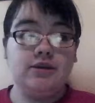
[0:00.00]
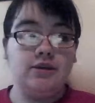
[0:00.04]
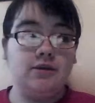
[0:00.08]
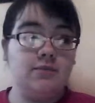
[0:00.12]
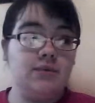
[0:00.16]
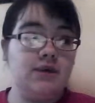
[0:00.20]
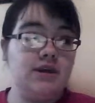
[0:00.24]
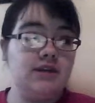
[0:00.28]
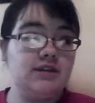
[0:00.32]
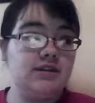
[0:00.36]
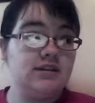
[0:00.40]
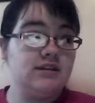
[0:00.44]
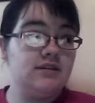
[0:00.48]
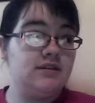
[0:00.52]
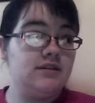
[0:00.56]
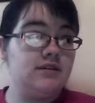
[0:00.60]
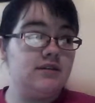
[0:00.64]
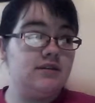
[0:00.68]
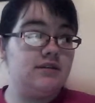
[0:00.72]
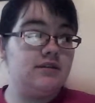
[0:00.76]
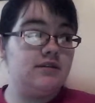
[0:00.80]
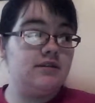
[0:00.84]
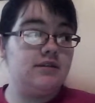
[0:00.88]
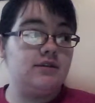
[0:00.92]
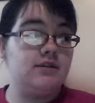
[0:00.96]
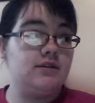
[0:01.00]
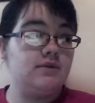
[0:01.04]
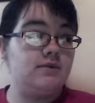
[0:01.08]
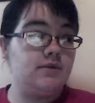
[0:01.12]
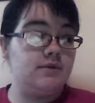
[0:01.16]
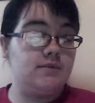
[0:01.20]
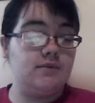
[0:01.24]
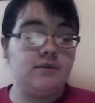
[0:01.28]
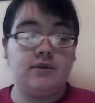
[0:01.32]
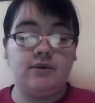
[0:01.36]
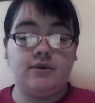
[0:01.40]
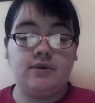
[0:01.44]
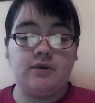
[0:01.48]
So basically, this is
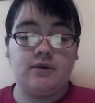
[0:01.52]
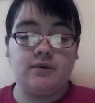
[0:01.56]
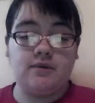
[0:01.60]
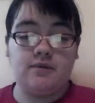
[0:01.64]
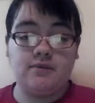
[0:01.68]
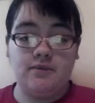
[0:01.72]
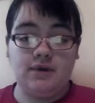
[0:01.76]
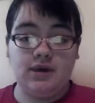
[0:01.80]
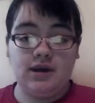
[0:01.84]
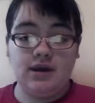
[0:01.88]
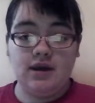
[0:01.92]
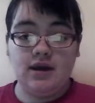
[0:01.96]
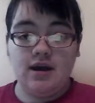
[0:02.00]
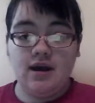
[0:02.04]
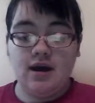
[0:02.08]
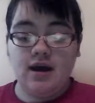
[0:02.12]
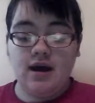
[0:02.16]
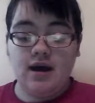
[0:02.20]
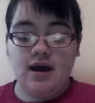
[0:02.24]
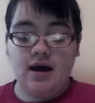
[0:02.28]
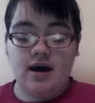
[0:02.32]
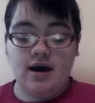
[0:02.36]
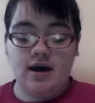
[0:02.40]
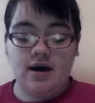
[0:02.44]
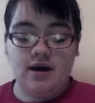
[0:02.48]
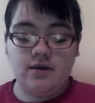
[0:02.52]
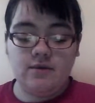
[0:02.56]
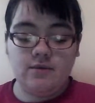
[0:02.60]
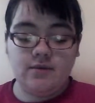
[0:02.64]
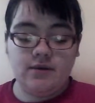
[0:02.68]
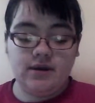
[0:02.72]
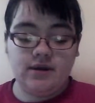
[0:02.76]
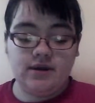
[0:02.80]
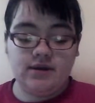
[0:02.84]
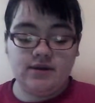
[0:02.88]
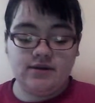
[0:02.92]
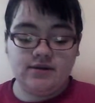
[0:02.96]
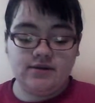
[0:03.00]
what's been going on with me. I
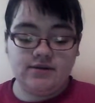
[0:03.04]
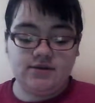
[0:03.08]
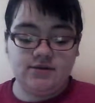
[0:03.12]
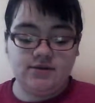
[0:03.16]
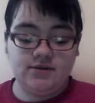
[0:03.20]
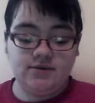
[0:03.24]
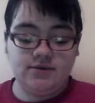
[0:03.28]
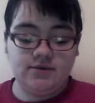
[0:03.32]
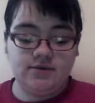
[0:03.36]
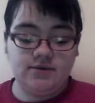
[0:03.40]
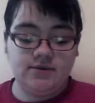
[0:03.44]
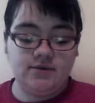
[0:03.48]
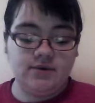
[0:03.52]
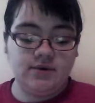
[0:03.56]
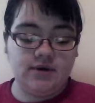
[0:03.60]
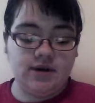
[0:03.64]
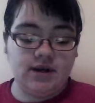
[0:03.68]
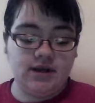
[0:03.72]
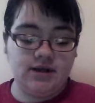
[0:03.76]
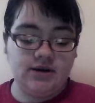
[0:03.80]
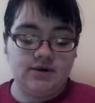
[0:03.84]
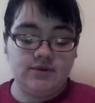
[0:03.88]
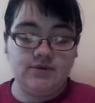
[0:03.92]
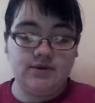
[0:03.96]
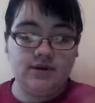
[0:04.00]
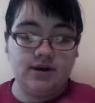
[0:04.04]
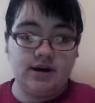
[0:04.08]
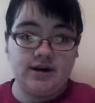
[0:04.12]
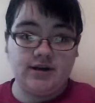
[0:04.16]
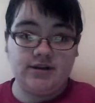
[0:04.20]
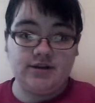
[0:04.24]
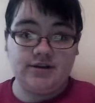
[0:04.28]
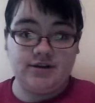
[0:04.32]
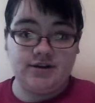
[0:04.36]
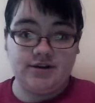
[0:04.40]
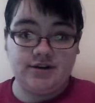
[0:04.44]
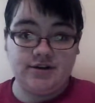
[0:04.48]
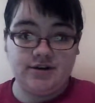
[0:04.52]
went to a new
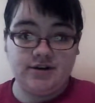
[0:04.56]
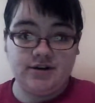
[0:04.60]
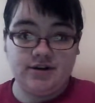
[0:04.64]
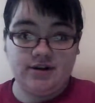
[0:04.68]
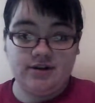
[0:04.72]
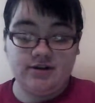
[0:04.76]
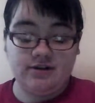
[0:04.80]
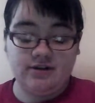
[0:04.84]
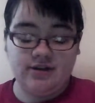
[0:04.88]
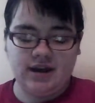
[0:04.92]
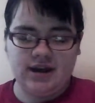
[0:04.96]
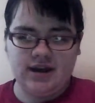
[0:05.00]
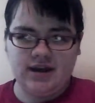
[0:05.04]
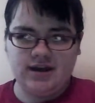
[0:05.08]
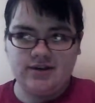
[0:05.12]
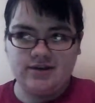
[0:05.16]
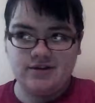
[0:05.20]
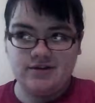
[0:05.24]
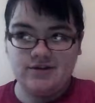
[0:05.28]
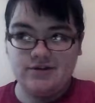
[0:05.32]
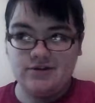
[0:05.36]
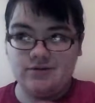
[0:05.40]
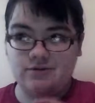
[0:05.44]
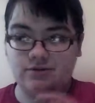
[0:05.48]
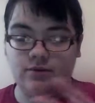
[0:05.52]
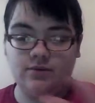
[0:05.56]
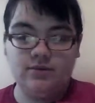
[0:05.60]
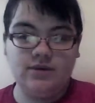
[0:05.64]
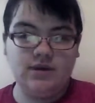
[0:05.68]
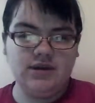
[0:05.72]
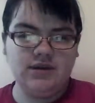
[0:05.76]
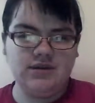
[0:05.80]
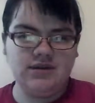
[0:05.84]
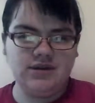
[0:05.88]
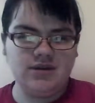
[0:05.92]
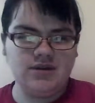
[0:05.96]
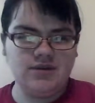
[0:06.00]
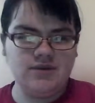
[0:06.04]
doctor like three
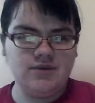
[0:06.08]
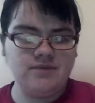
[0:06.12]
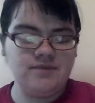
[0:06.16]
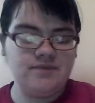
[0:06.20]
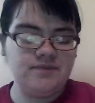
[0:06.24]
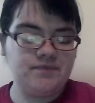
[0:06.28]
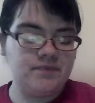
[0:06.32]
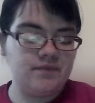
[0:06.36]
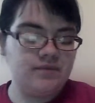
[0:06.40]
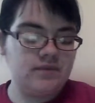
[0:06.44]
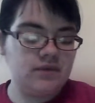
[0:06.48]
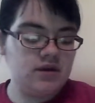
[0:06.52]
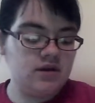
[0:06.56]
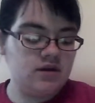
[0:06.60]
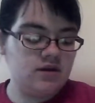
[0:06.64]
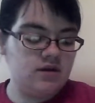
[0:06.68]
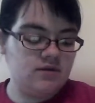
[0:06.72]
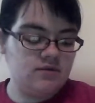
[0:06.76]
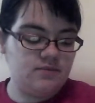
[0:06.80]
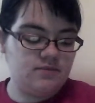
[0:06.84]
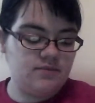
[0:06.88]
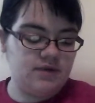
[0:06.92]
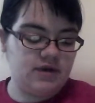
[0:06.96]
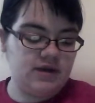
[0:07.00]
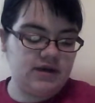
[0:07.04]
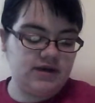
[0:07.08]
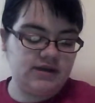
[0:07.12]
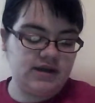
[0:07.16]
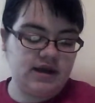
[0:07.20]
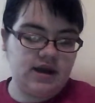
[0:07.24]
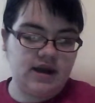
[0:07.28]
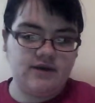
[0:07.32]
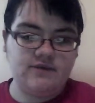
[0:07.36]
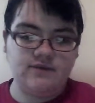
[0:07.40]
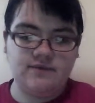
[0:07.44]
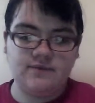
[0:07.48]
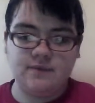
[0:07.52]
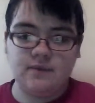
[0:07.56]
weeks ago because
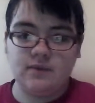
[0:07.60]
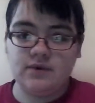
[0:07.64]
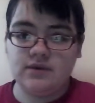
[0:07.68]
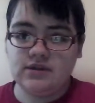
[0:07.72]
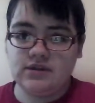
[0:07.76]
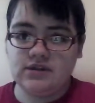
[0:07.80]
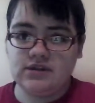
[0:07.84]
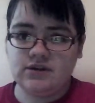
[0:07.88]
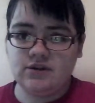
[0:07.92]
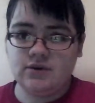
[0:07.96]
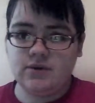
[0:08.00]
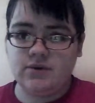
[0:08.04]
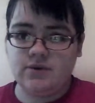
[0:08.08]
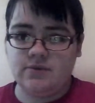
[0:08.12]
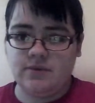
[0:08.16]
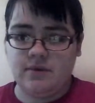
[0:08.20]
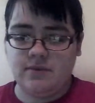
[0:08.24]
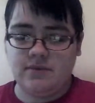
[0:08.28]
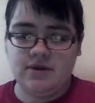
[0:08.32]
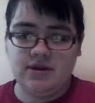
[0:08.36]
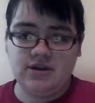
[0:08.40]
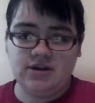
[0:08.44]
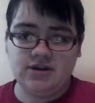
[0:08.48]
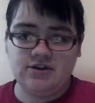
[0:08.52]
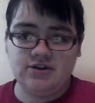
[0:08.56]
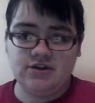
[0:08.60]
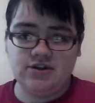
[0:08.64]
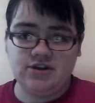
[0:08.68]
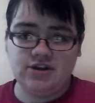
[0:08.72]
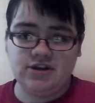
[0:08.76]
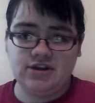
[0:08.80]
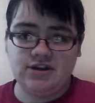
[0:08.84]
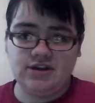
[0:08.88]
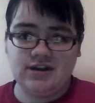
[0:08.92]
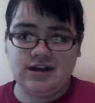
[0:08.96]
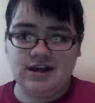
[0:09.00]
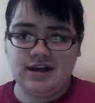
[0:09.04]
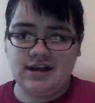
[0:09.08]
I was still going to my
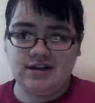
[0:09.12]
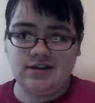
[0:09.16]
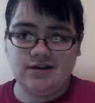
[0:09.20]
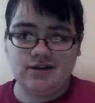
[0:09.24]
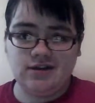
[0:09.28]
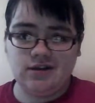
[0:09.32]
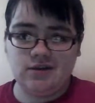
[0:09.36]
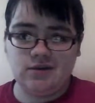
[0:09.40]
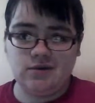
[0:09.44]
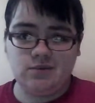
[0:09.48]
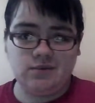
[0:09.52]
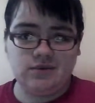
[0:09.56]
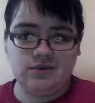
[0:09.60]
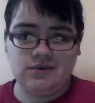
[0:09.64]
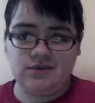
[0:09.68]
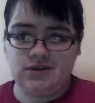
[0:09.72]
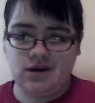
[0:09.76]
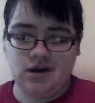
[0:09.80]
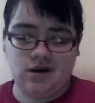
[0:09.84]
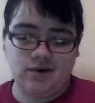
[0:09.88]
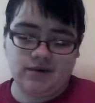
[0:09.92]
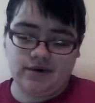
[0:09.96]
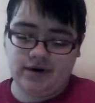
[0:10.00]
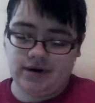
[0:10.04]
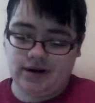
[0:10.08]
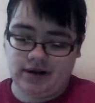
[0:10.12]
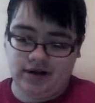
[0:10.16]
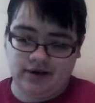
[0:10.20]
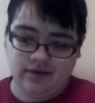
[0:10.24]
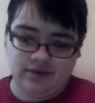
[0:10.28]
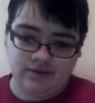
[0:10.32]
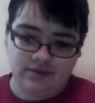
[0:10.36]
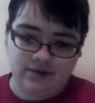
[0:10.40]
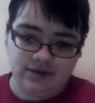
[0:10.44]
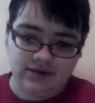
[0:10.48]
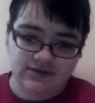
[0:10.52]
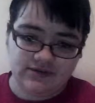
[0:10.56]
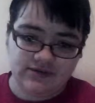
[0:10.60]
pediatrician and it was not working
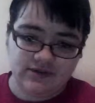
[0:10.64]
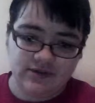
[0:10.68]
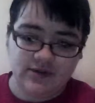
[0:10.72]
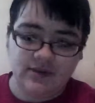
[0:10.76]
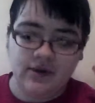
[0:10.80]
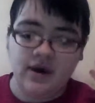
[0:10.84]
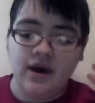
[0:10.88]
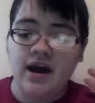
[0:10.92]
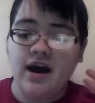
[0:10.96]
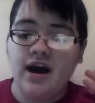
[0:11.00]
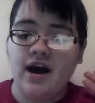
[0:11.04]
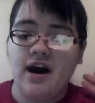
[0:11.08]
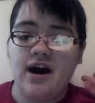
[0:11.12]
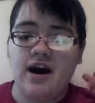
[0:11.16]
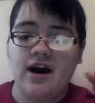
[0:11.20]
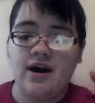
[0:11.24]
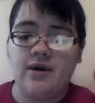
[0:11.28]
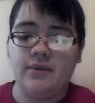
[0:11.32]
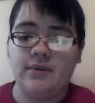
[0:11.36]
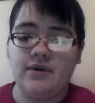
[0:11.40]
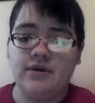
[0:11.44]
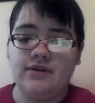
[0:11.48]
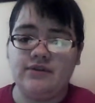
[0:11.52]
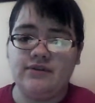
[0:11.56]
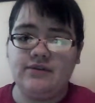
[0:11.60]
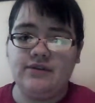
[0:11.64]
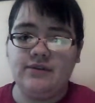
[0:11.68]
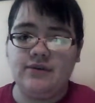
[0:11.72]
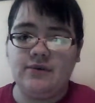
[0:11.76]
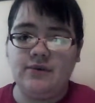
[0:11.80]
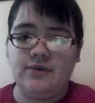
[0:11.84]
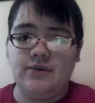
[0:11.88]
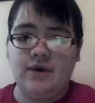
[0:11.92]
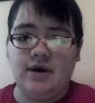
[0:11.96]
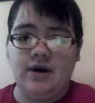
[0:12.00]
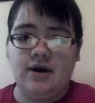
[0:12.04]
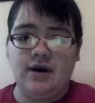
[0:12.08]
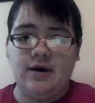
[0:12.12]
out for me. So I went
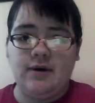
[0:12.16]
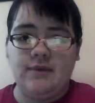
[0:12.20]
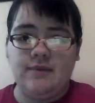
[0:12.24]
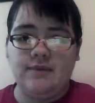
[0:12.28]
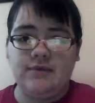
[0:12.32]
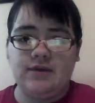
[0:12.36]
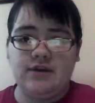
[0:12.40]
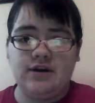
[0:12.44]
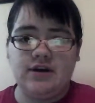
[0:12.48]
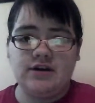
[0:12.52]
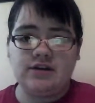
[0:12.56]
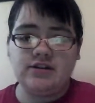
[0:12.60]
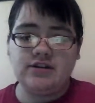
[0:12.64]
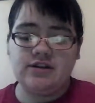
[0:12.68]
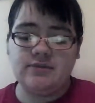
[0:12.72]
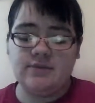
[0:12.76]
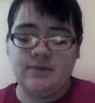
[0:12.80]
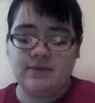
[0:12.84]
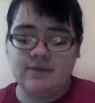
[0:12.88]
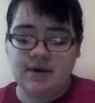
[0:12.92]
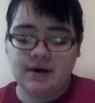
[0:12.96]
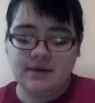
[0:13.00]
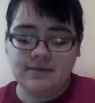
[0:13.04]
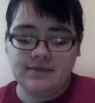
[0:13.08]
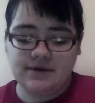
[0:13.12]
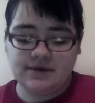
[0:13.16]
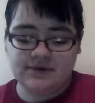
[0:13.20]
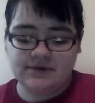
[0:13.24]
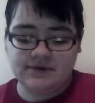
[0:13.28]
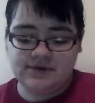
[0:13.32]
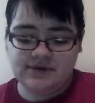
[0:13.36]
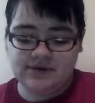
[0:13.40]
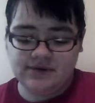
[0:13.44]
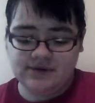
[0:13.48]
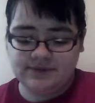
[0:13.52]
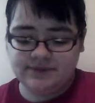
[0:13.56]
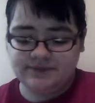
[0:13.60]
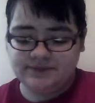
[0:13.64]
to um, the doctor that my mom goes
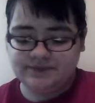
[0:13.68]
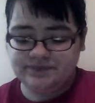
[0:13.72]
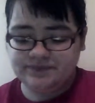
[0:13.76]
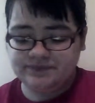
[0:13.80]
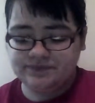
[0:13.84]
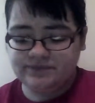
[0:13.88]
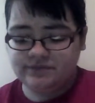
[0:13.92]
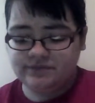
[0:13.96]
to,